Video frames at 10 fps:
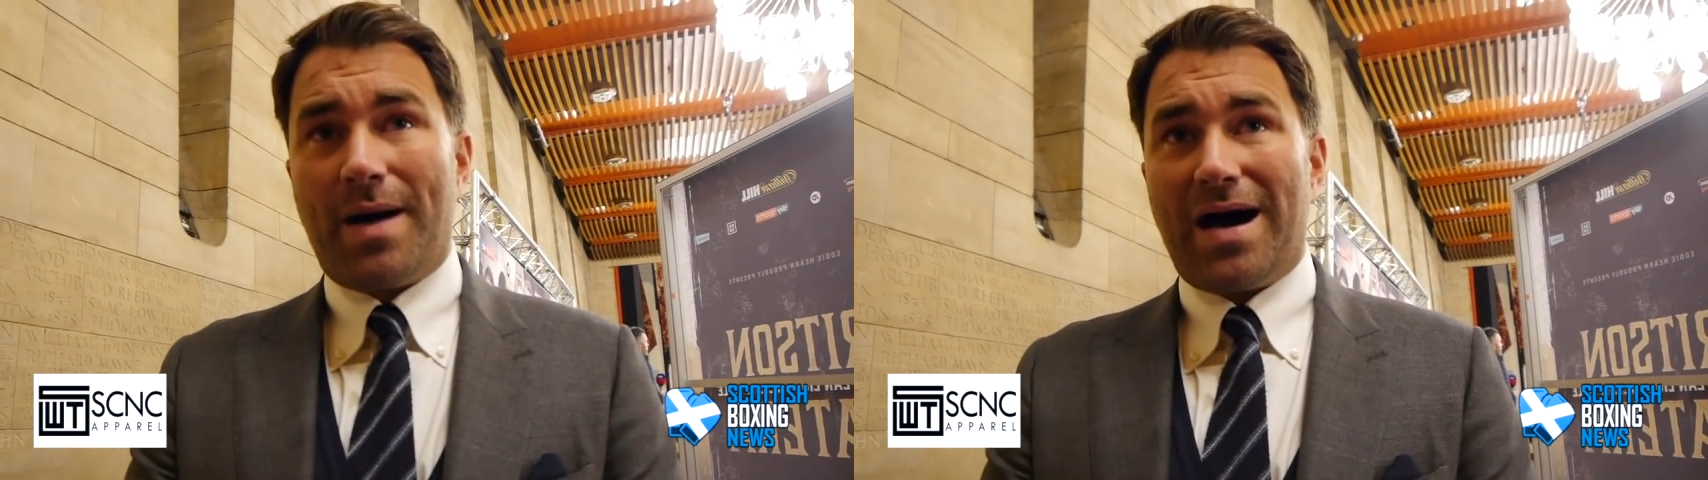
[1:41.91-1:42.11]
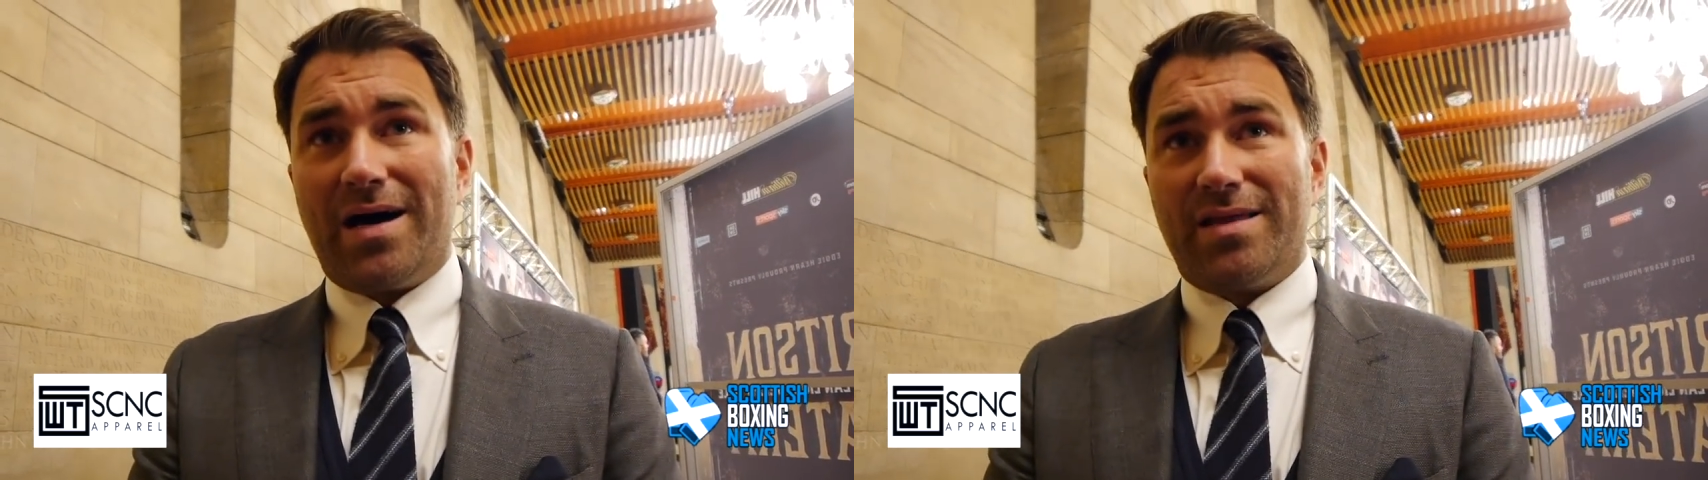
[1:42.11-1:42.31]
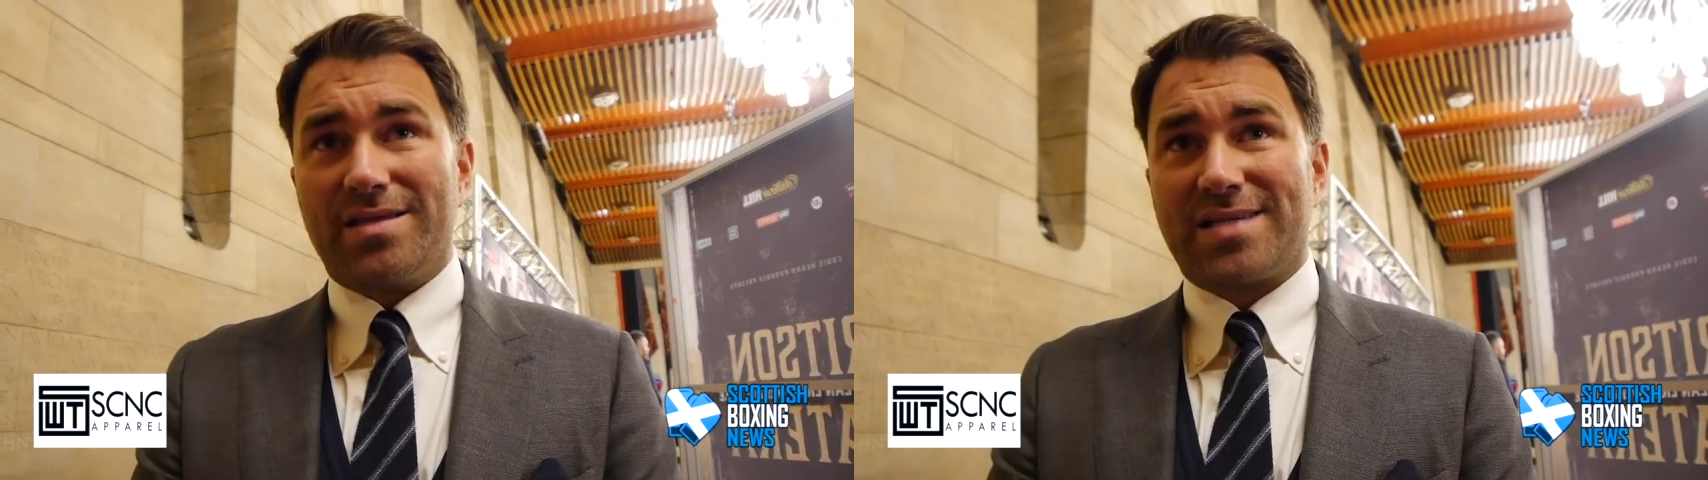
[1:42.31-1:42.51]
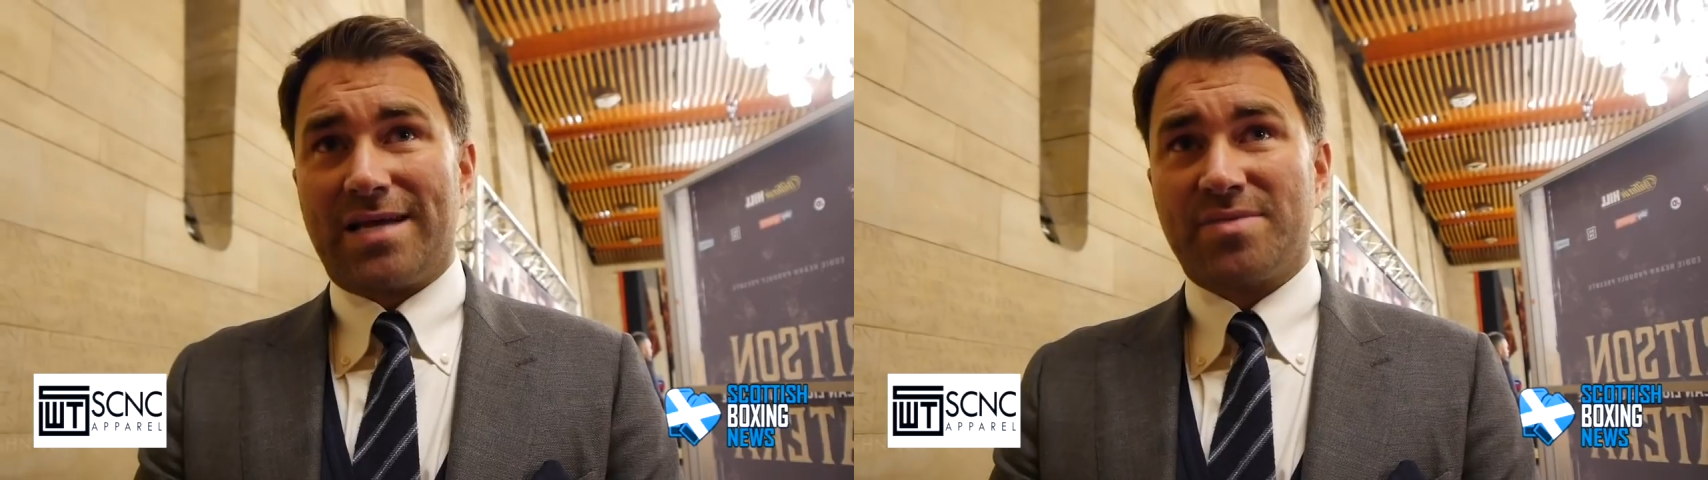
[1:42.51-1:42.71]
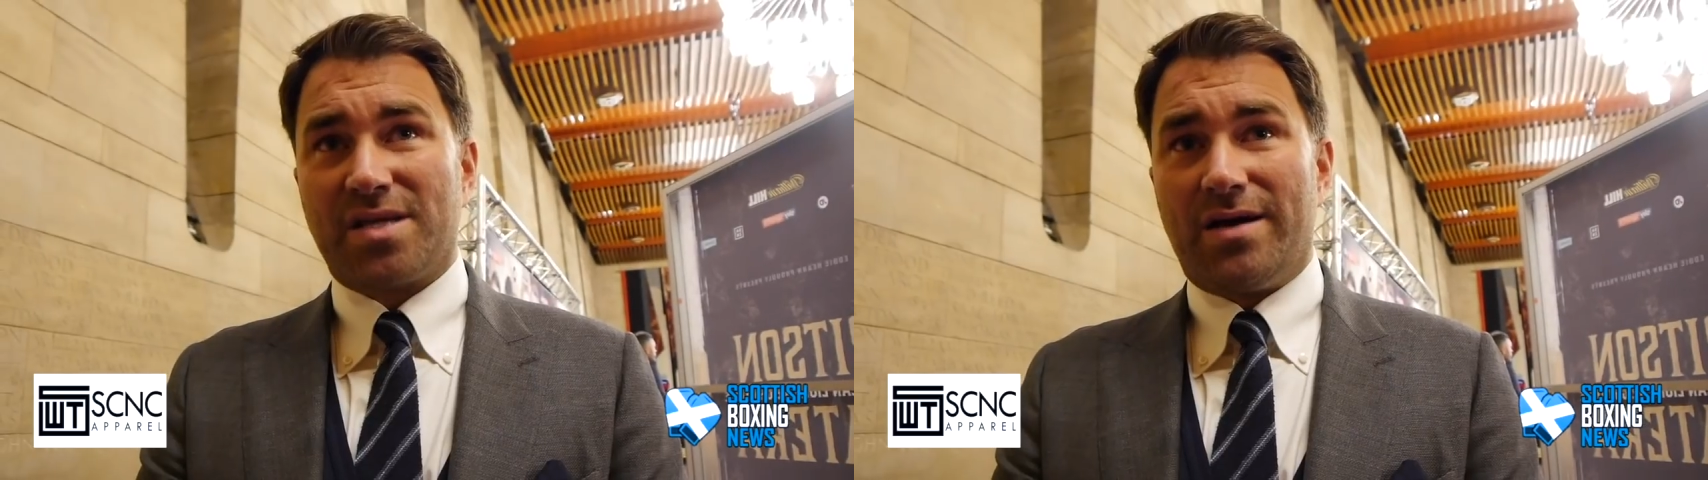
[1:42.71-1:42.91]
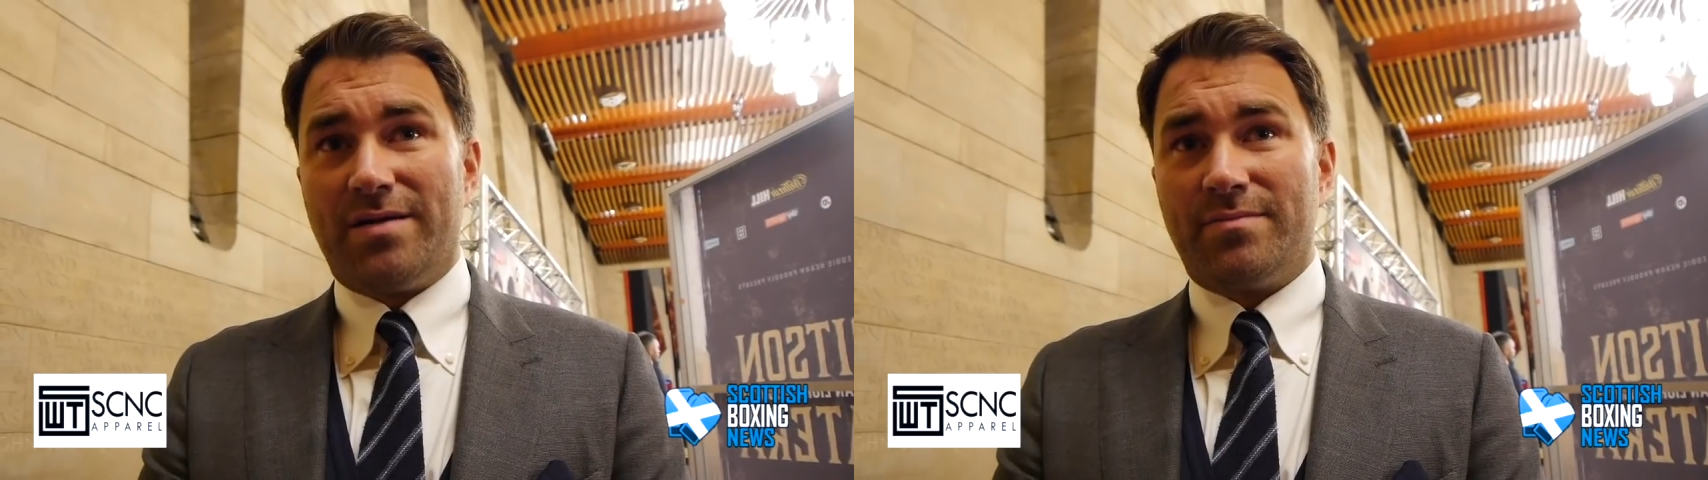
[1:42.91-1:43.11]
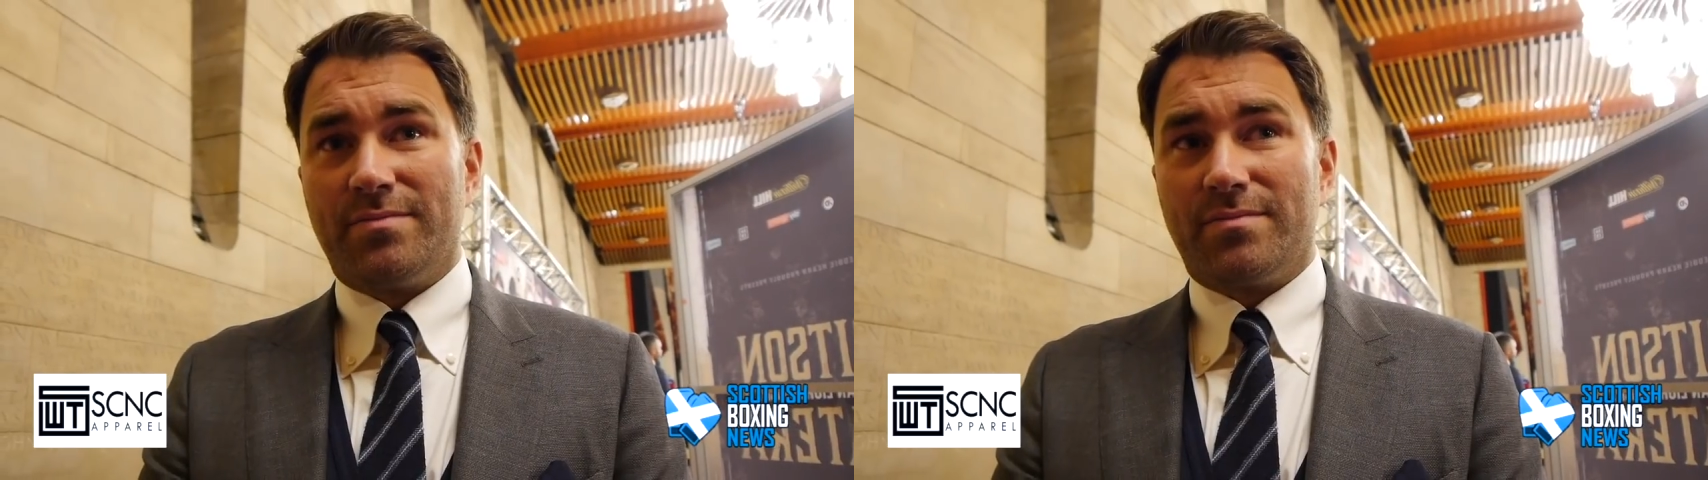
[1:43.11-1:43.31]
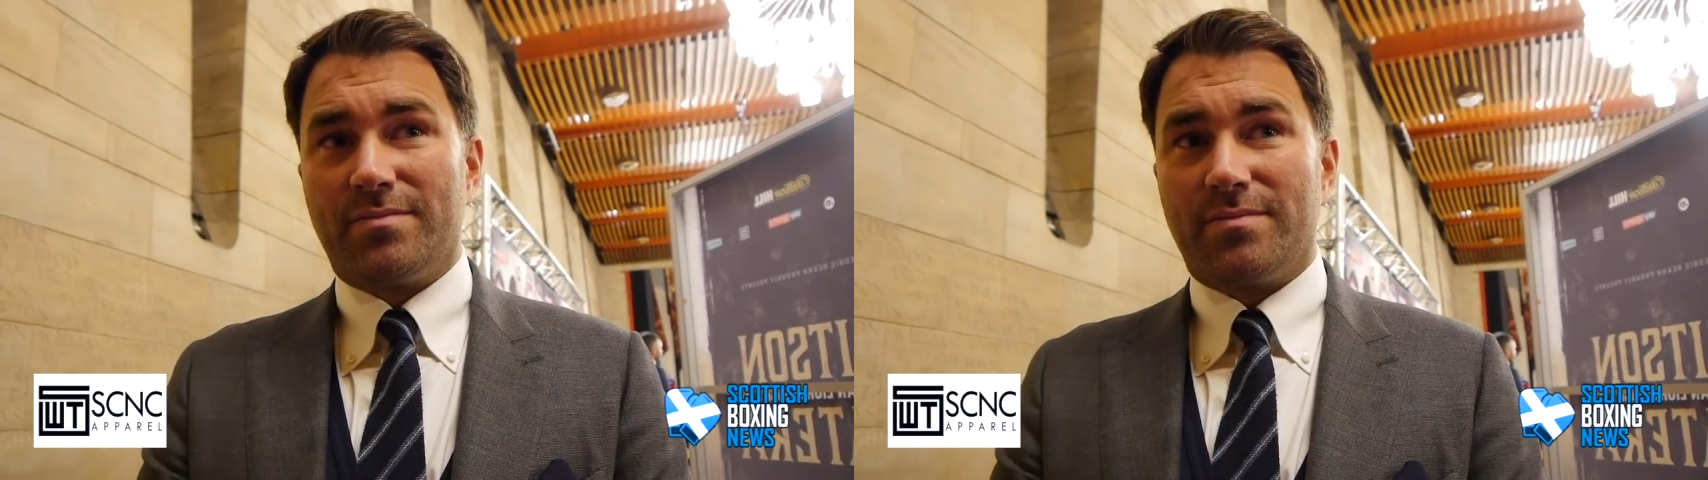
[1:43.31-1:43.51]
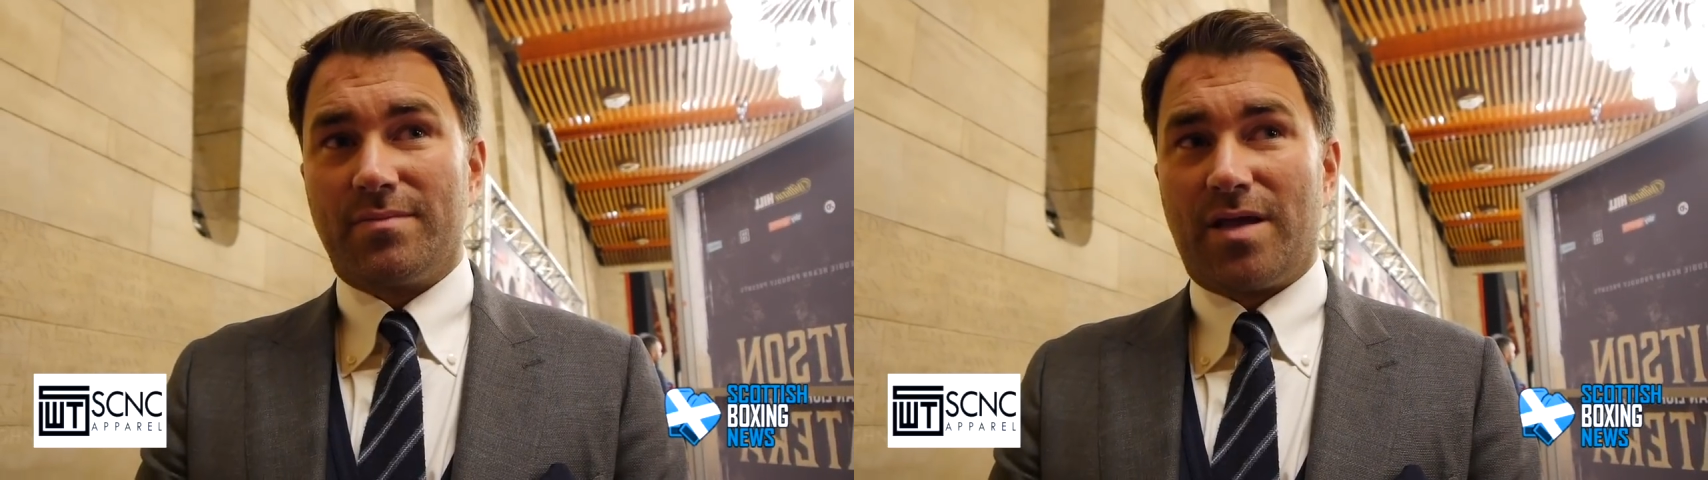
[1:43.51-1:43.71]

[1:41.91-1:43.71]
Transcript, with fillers: but at the same time.